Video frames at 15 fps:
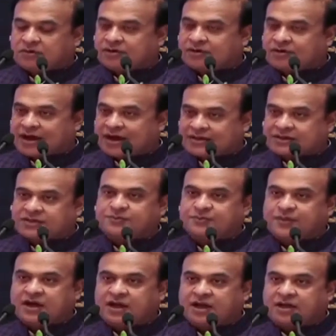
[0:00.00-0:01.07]

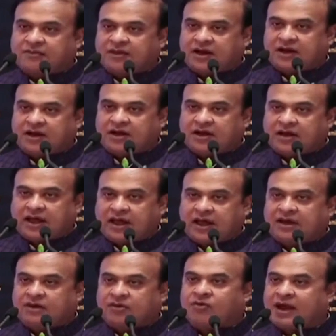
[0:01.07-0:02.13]
transparent manner,
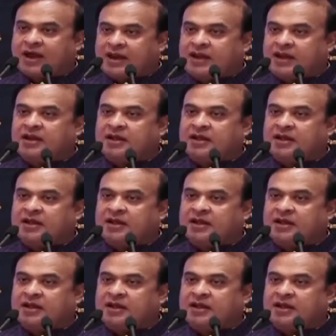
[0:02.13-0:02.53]
and while